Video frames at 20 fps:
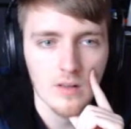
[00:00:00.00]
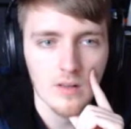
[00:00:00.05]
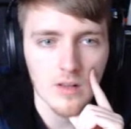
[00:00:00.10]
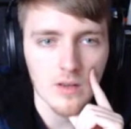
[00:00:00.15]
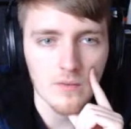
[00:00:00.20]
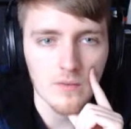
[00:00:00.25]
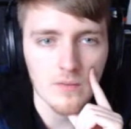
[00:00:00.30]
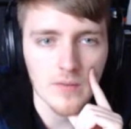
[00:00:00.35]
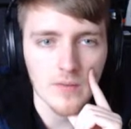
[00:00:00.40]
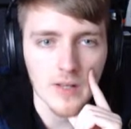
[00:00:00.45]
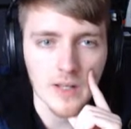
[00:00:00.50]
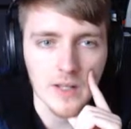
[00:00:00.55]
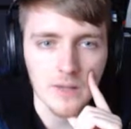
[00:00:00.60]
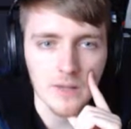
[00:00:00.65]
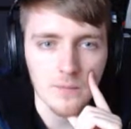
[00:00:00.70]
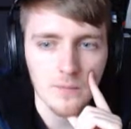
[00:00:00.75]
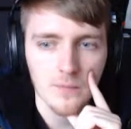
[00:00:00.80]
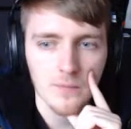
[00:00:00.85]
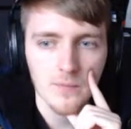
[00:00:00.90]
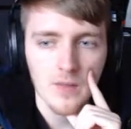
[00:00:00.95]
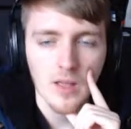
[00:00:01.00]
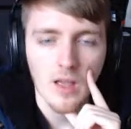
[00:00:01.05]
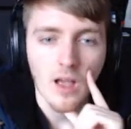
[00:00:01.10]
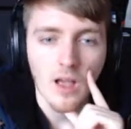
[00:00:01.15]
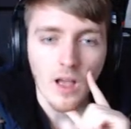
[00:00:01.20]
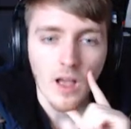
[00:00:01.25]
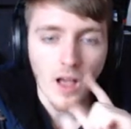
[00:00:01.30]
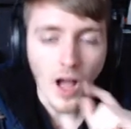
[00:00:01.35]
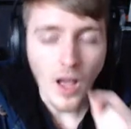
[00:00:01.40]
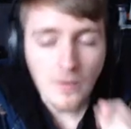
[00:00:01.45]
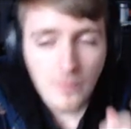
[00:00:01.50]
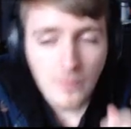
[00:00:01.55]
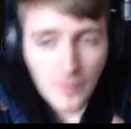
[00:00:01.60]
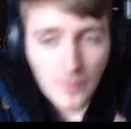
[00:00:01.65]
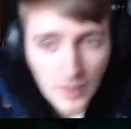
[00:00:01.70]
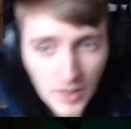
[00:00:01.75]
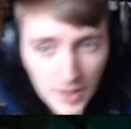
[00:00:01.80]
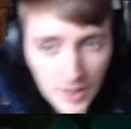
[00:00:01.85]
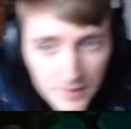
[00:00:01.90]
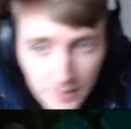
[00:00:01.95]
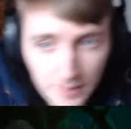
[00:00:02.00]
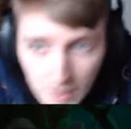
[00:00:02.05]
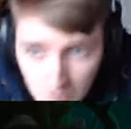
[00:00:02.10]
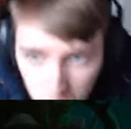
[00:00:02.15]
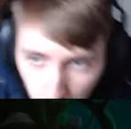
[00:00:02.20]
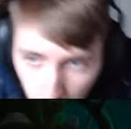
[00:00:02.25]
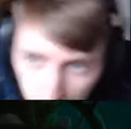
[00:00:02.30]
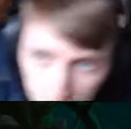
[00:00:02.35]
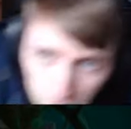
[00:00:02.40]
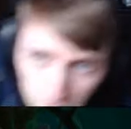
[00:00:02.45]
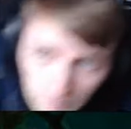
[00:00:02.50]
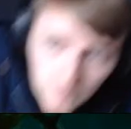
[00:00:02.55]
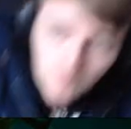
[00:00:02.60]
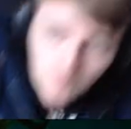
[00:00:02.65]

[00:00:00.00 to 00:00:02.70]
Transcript: And a Fling. I feel like that draft went